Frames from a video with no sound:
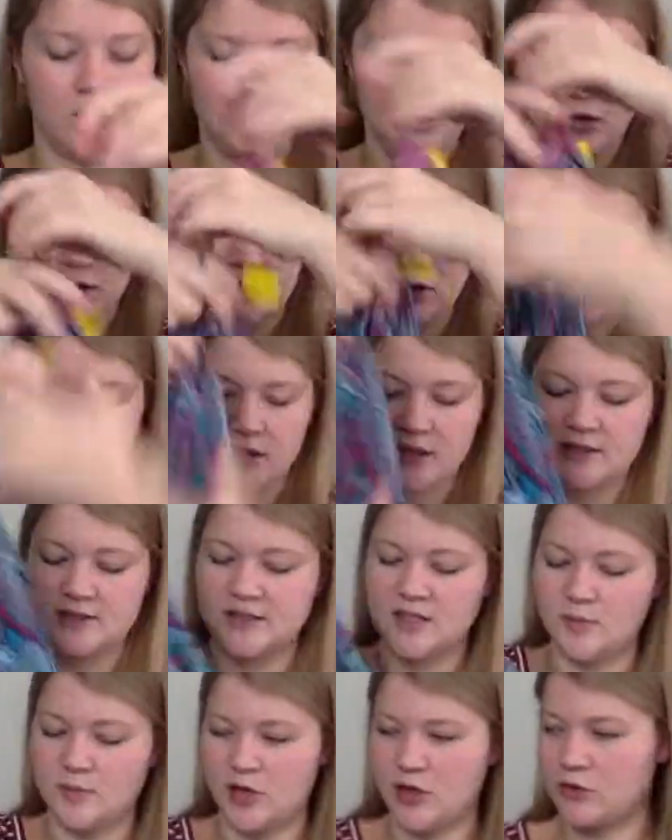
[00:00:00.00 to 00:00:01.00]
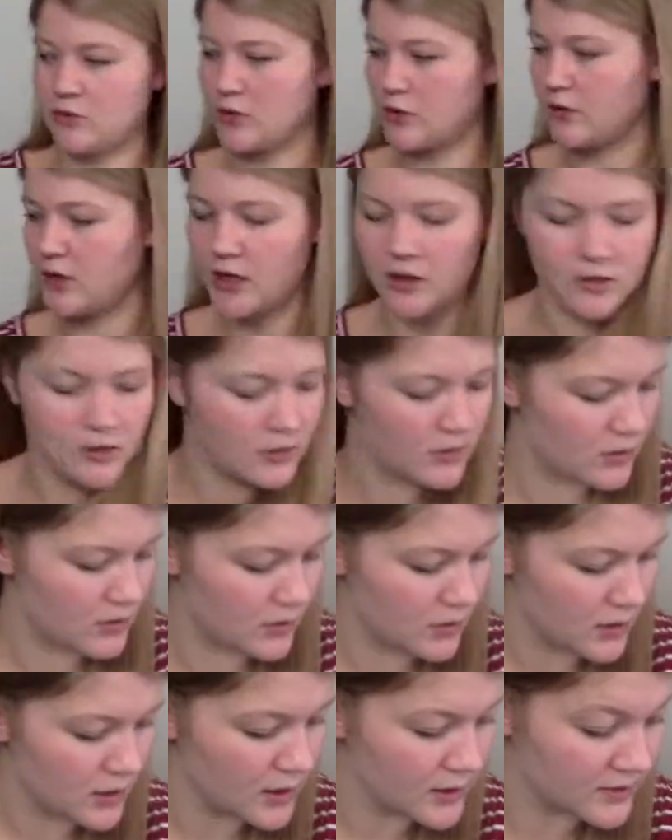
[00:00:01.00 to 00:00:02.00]
You can kind of see me through it.
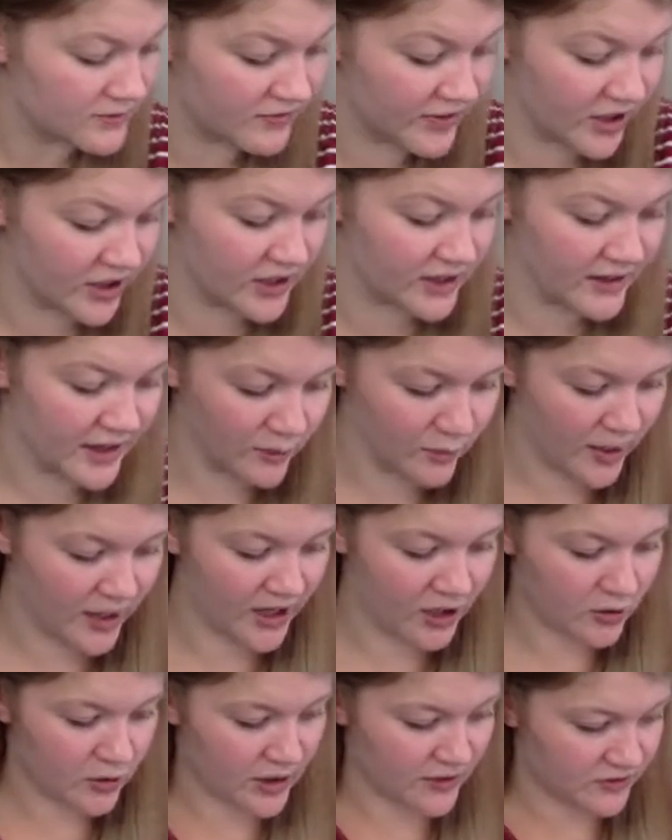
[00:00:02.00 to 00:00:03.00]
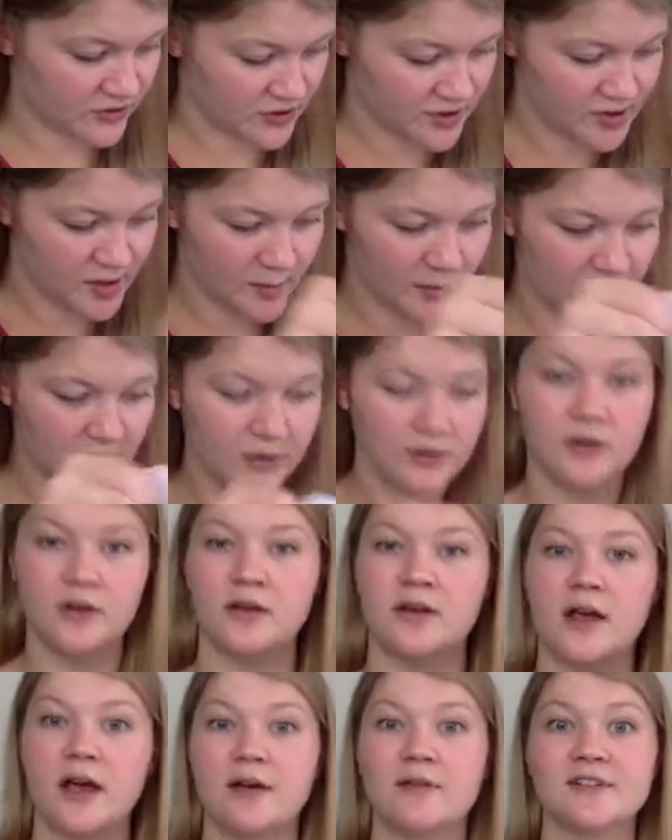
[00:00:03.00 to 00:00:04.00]
Very lightweight, great for summer.
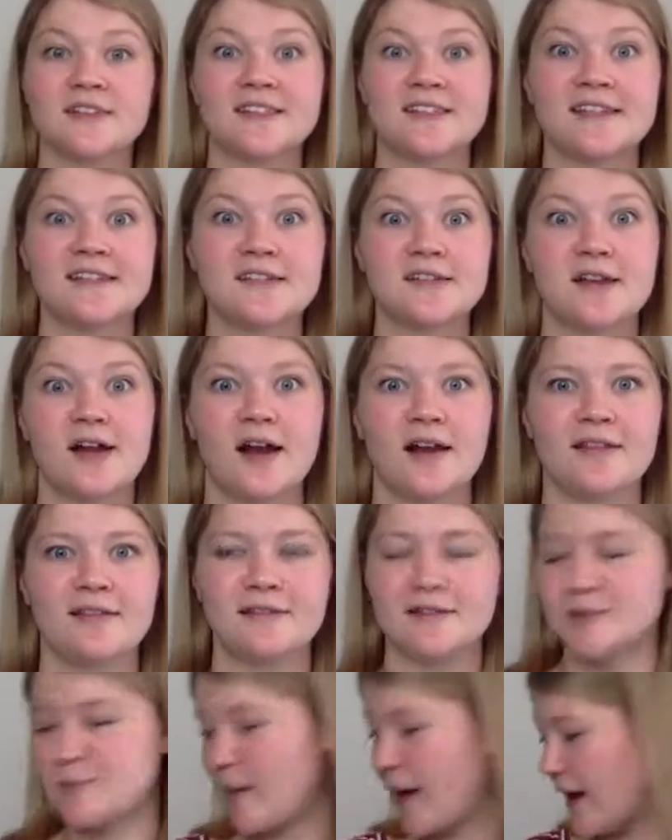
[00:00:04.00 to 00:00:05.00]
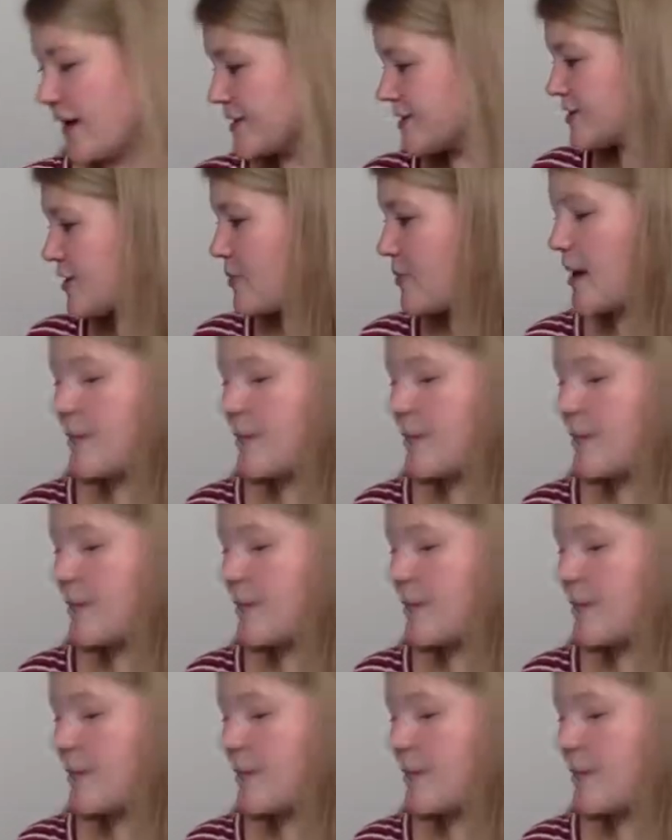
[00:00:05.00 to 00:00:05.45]
Okay, receipt's not in this bag, so